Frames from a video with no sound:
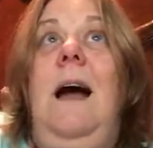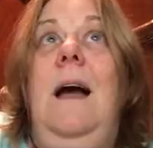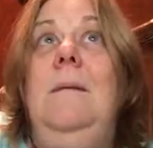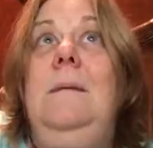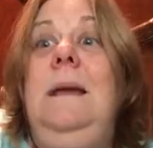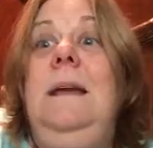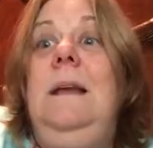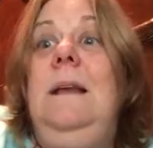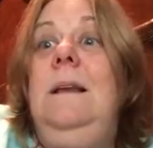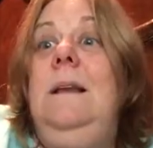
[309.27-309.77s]
I
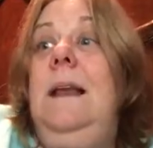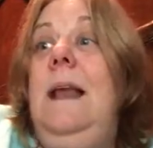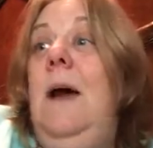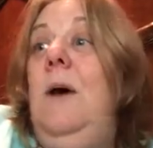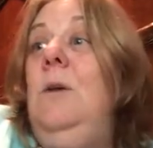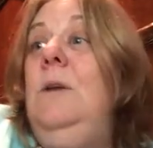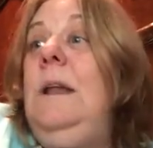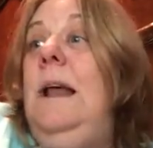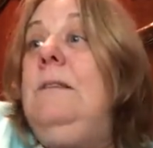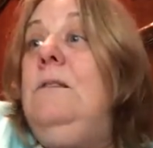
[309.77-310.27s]
mean,
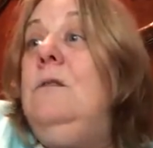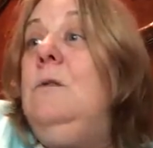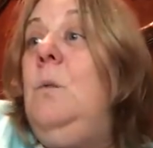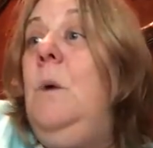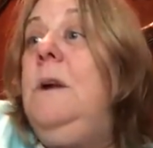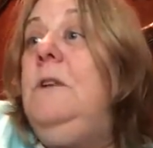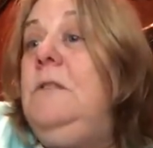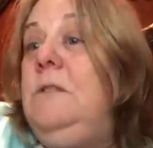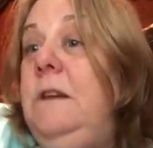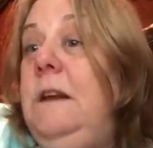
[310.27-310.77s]
now let's
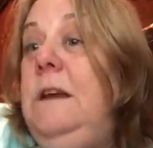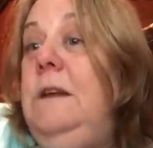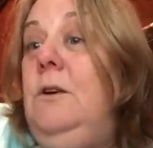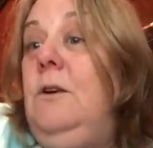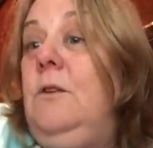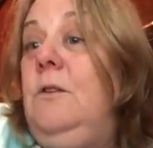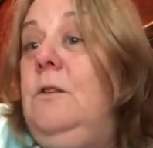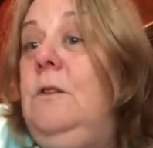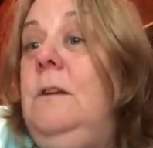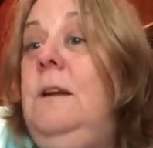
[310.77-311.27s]
switch
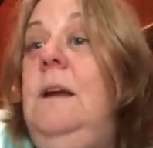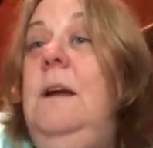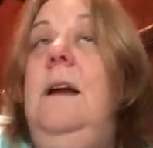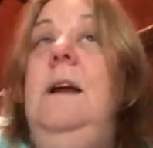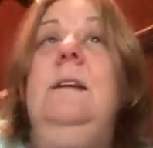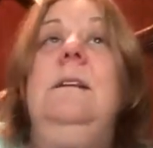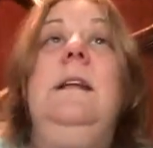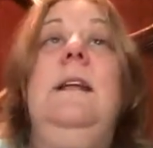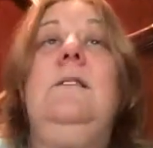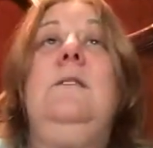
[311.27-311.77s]
seniors.
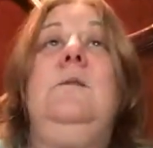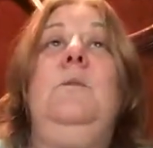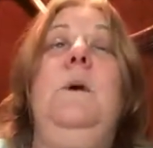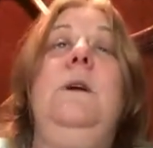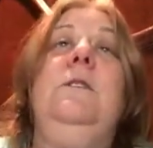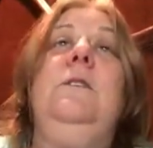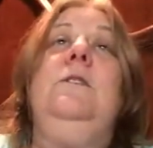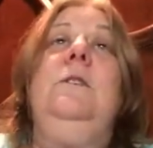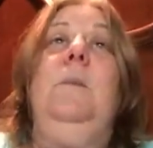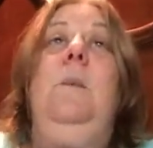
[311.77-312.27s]
Let's
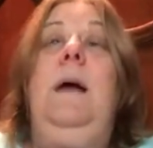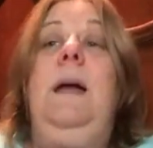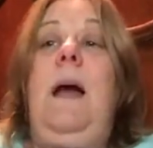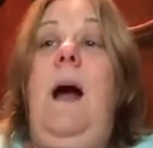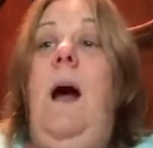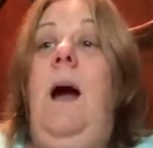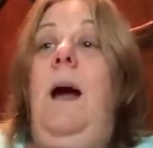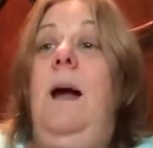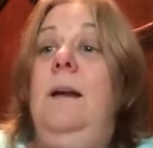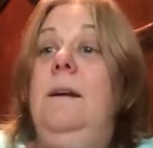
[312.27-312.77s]
switch to
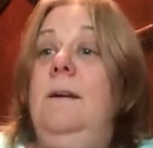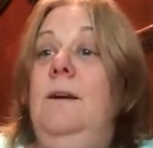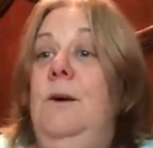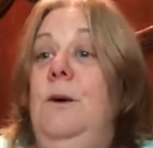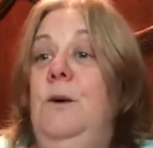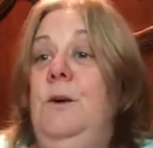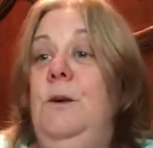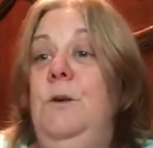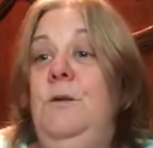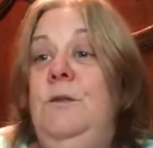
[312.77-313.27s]
my aunt,
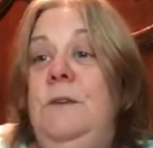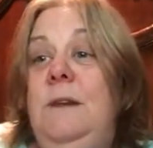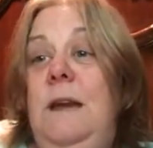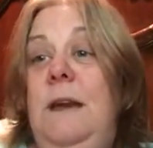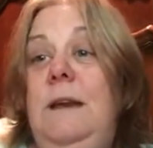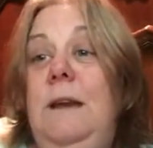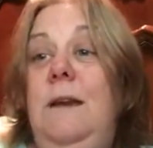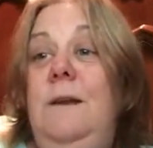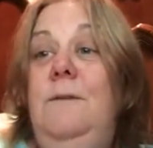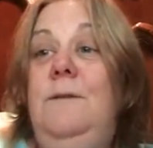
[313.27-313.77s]
who you've
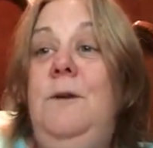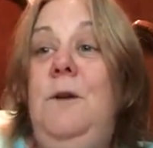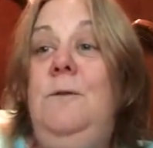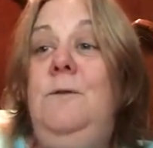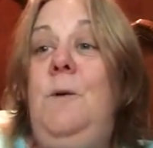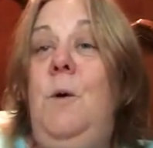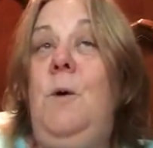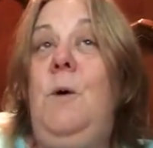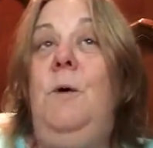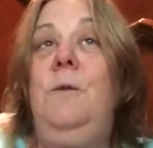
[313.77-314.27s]
seen in a few
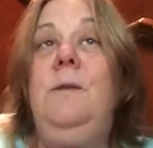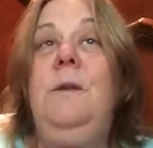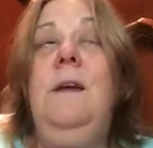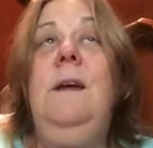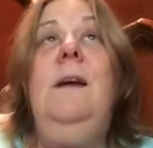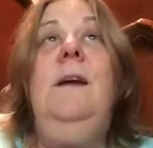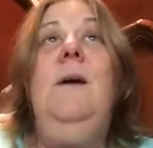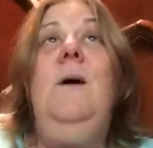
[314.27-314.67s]
photos.